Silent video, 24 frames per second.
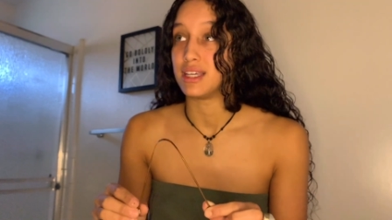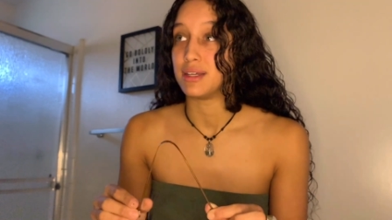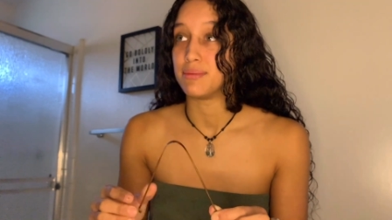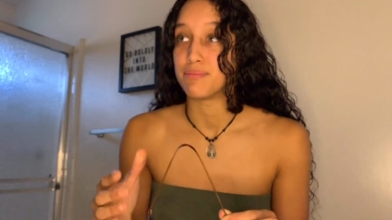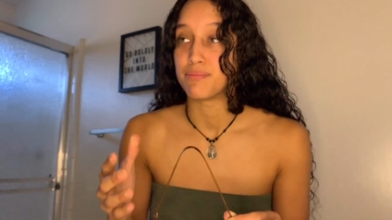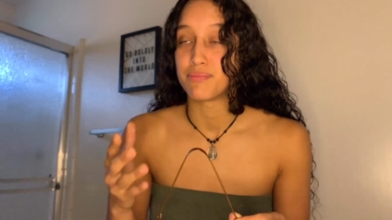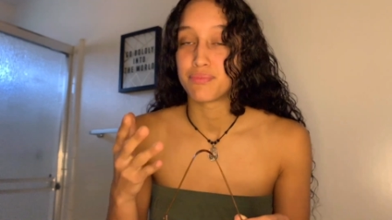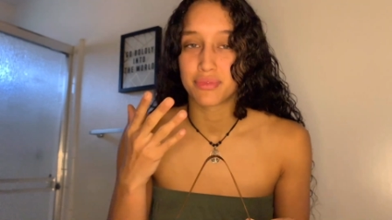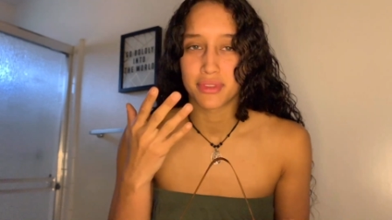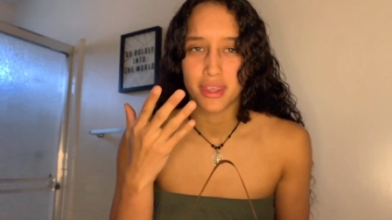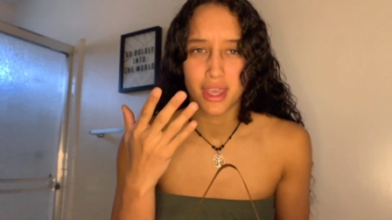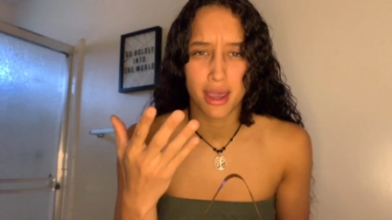i'm
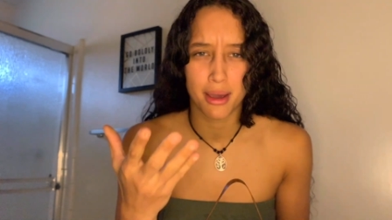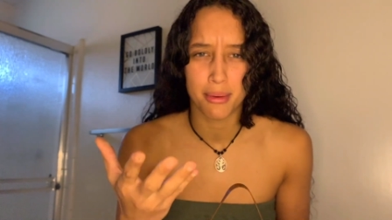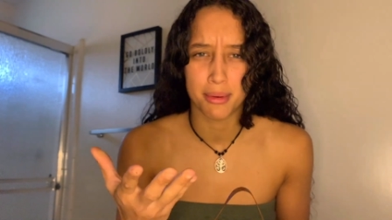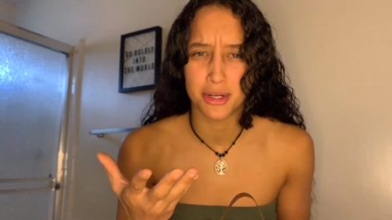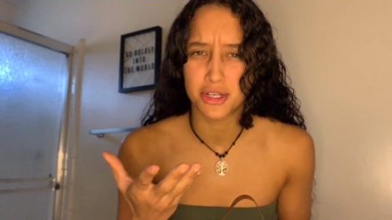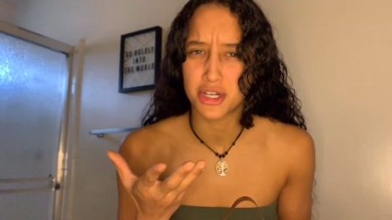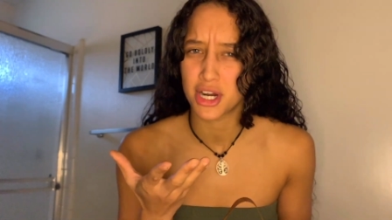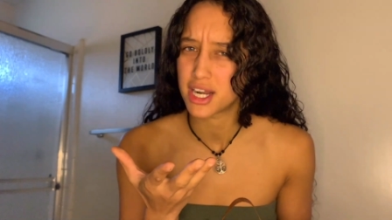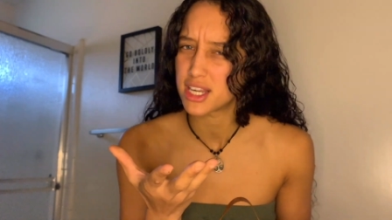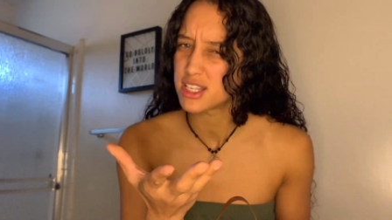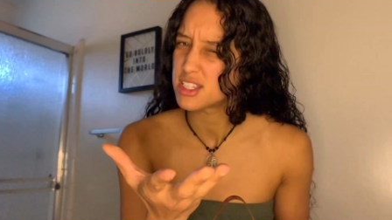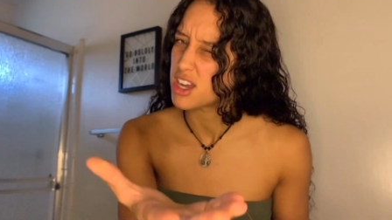gonna
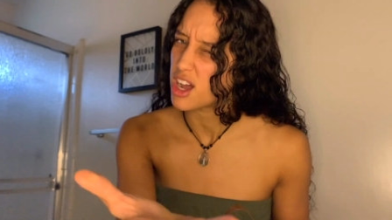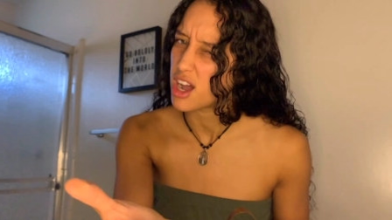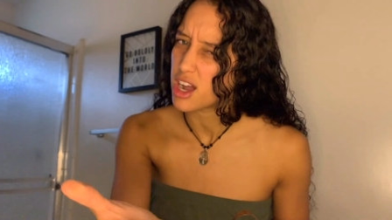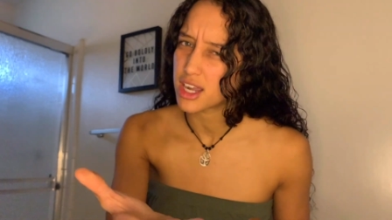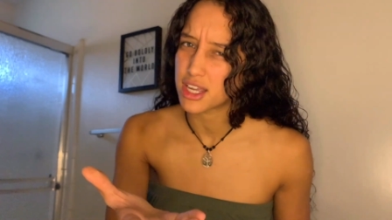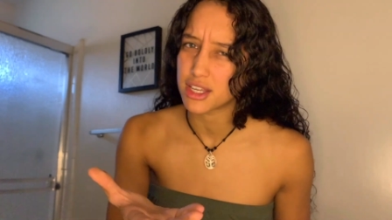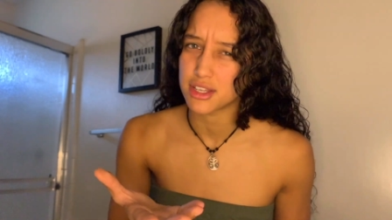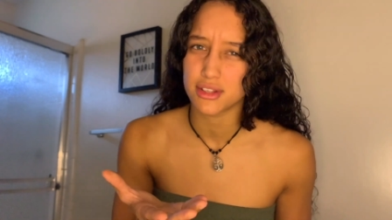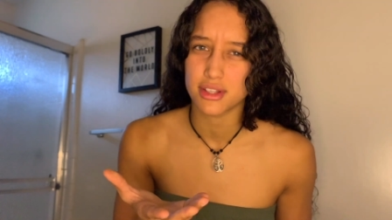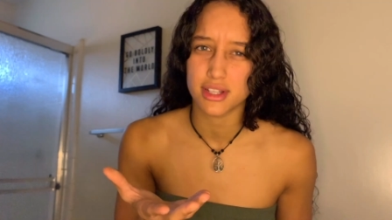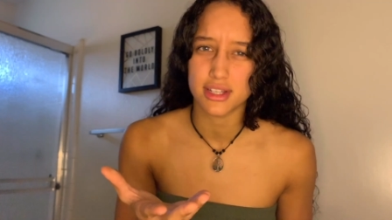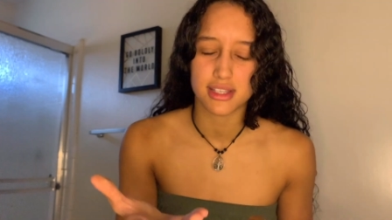try to talk
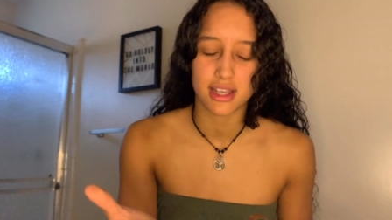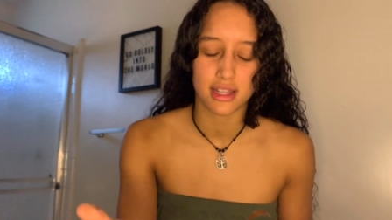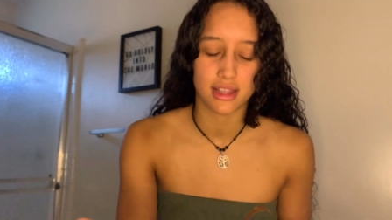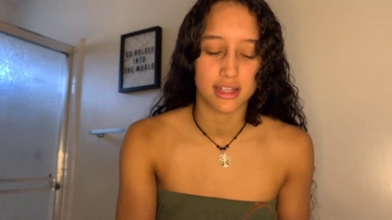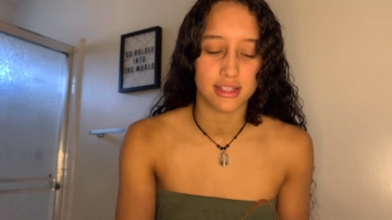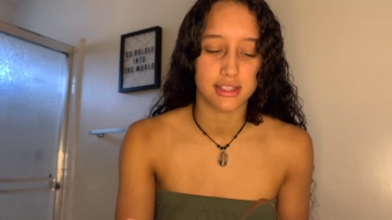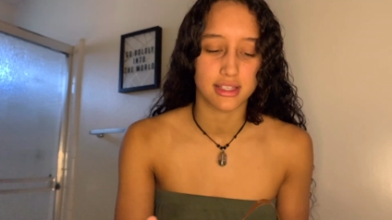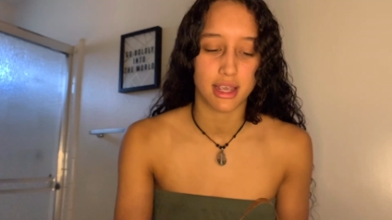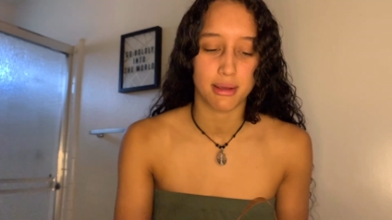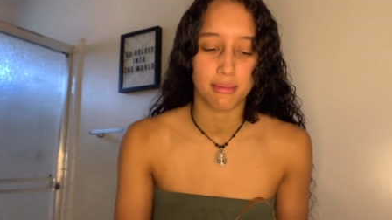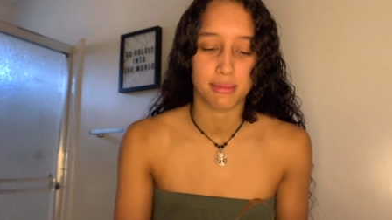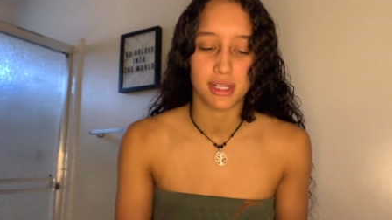and do this at the
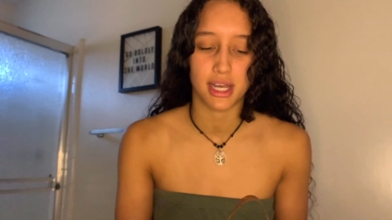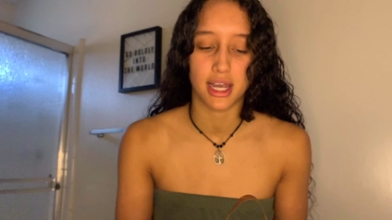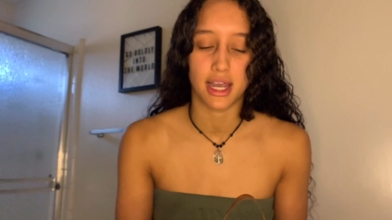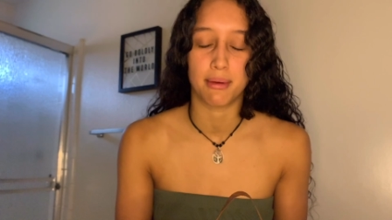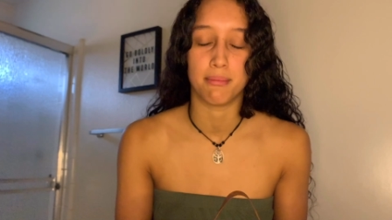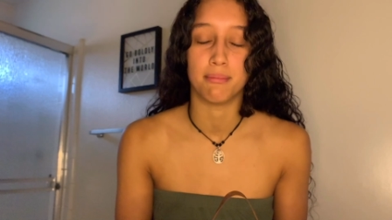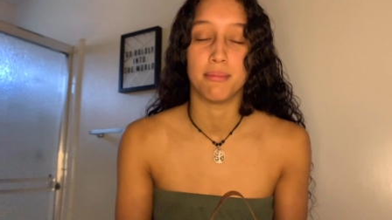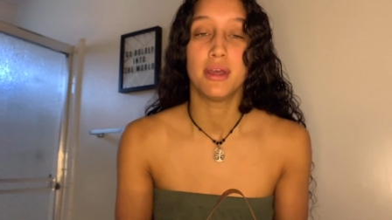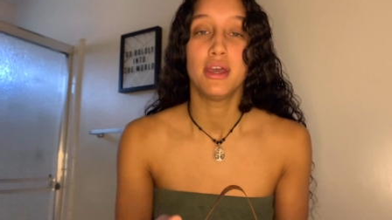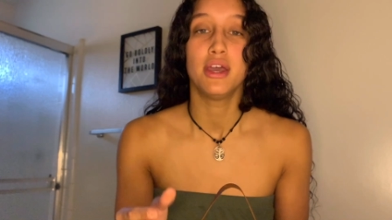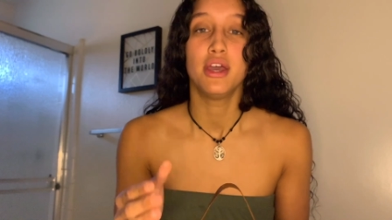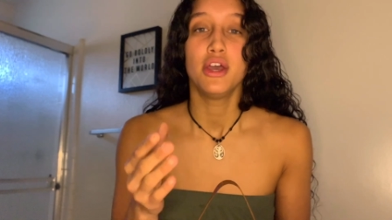same time